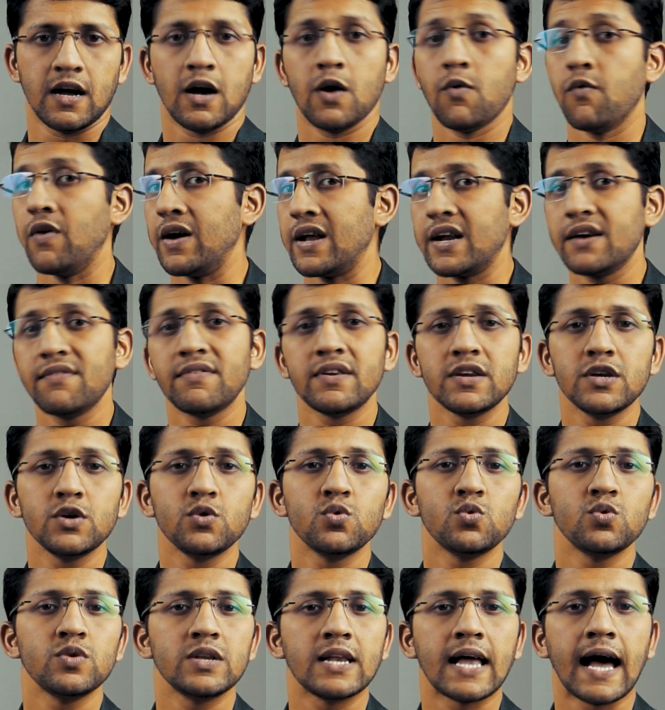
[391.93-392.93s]
wherever you
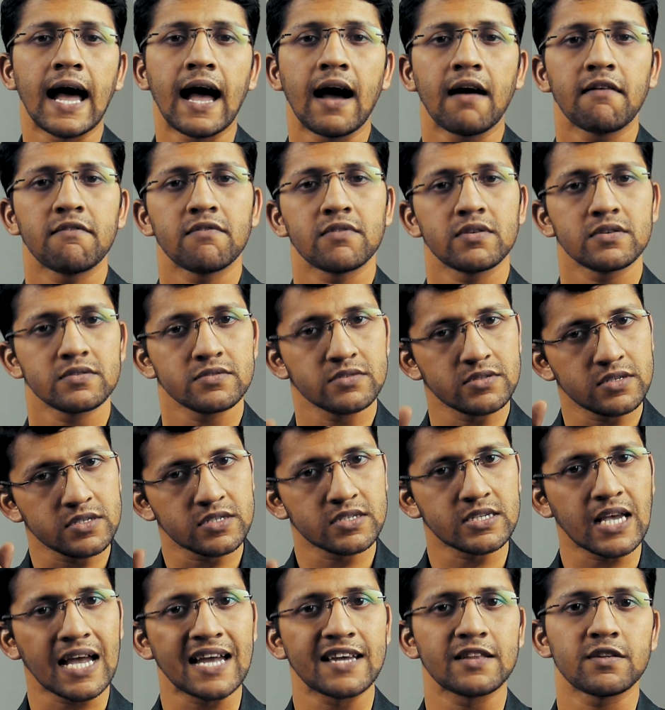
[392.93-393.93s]
will have the
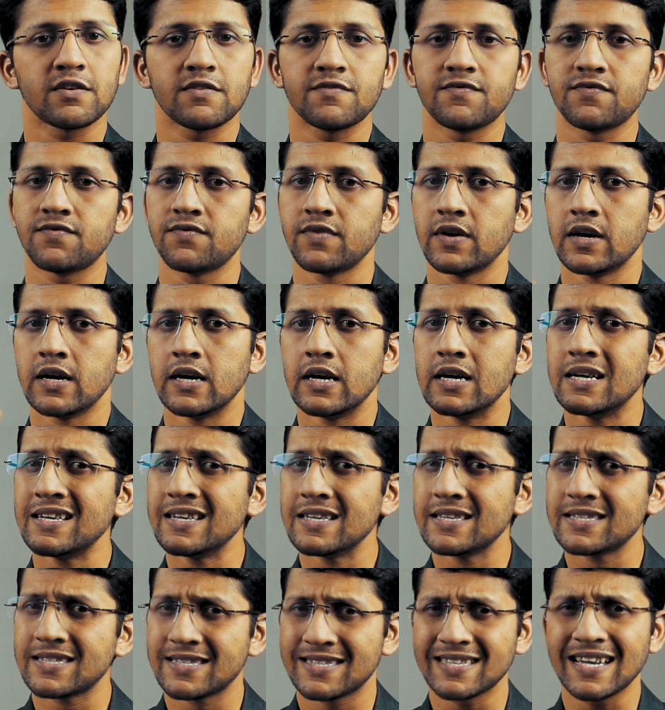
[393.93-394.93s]
sign of
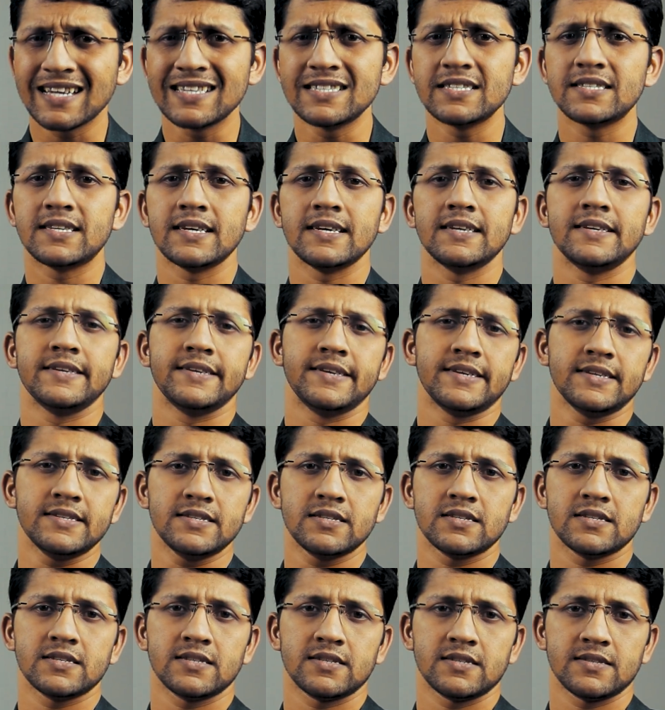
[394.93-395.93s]

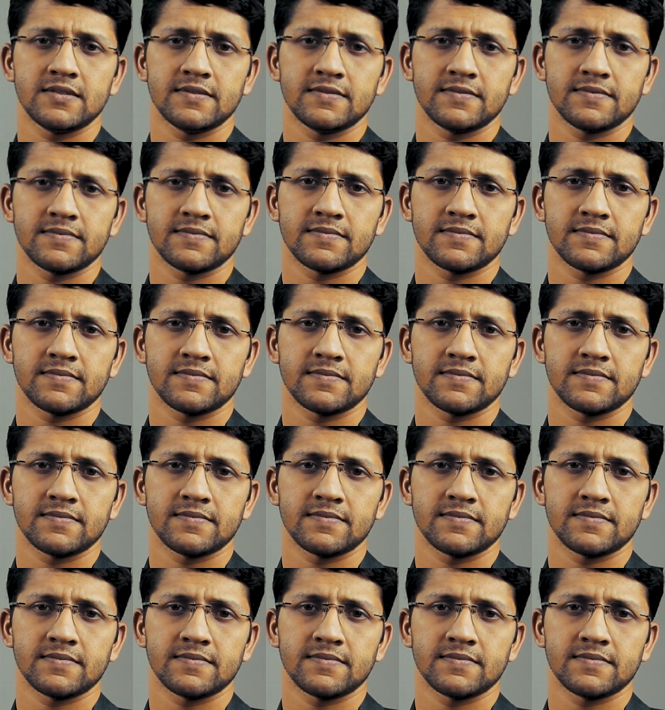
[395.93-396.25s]
Sagittarius,